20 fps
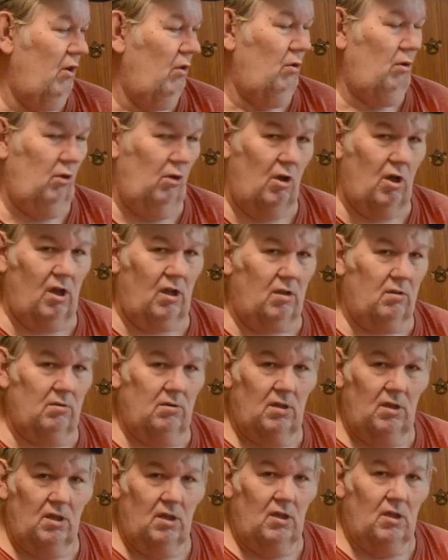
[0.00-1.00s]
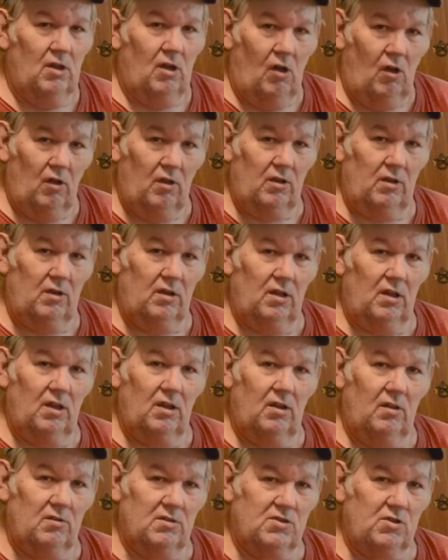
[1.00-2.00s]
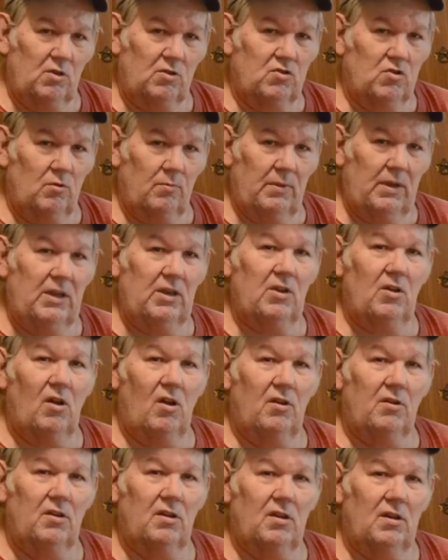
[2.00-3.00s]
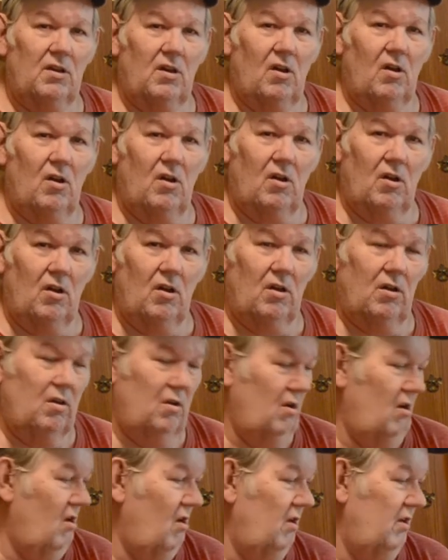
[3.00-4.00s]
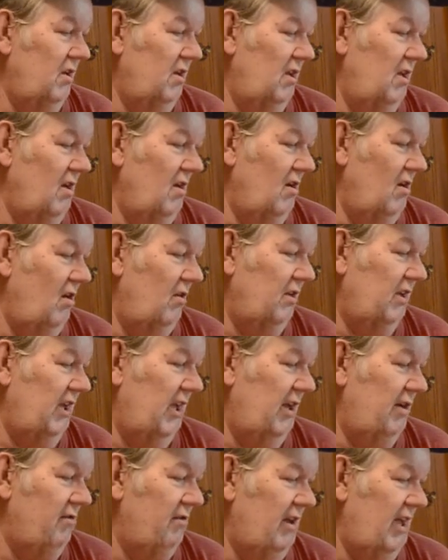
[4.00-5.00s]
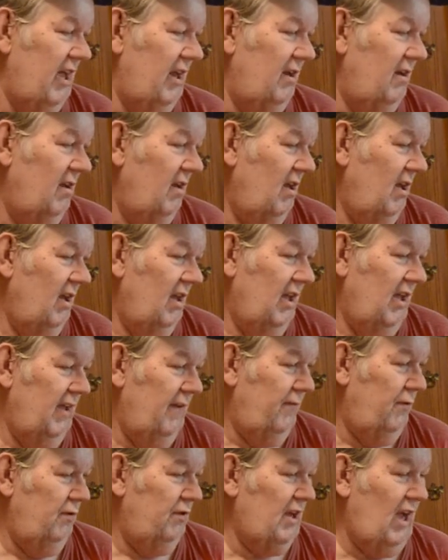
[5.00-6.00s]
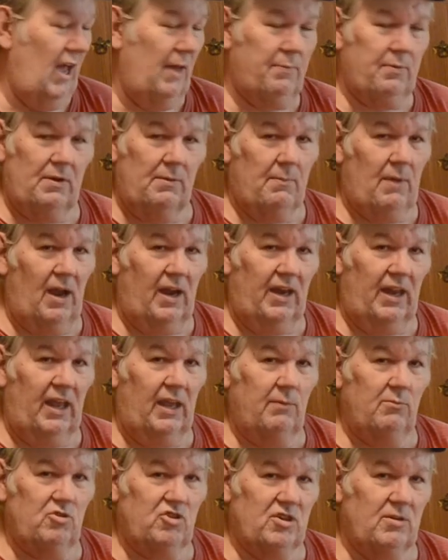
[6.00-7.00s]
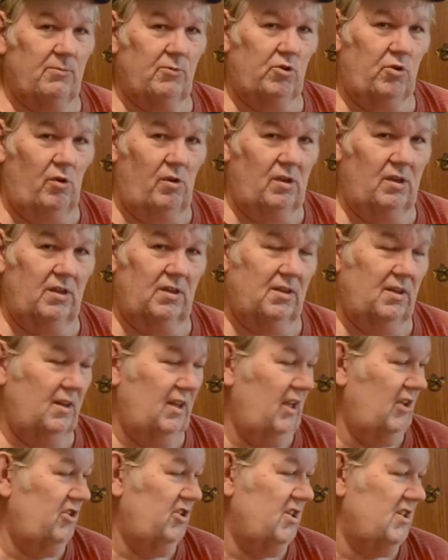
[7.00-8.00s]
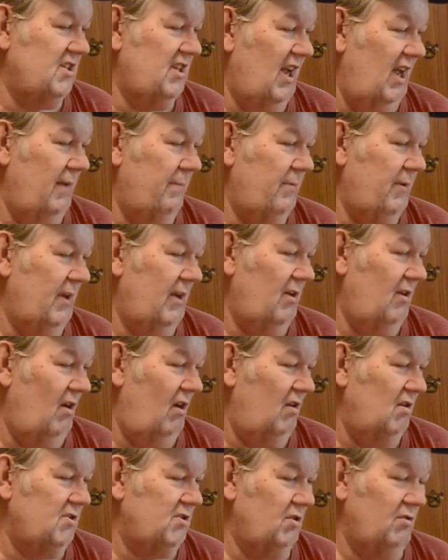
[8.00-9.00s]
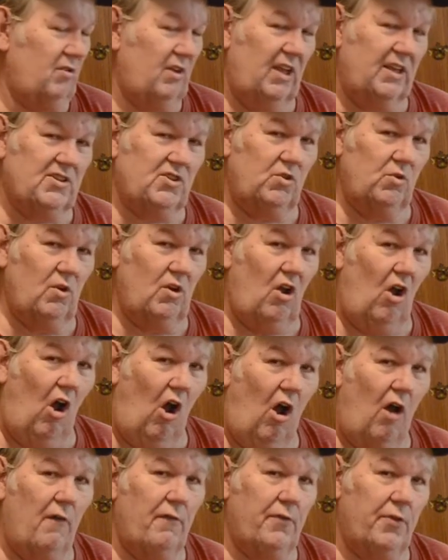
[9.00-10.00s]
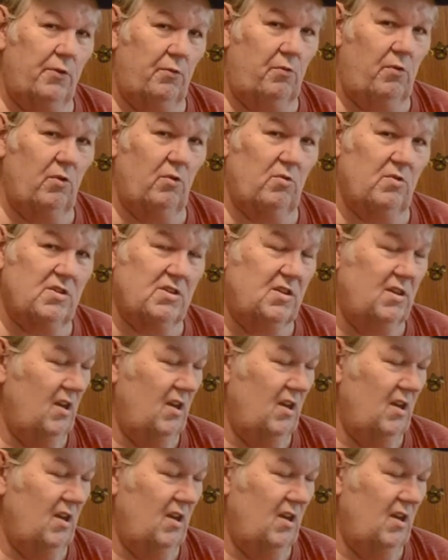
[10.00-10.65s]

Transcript: look on social media, on the internet, if you type in my name, Jim Turlington, and just type in also next to it, Off the Roost,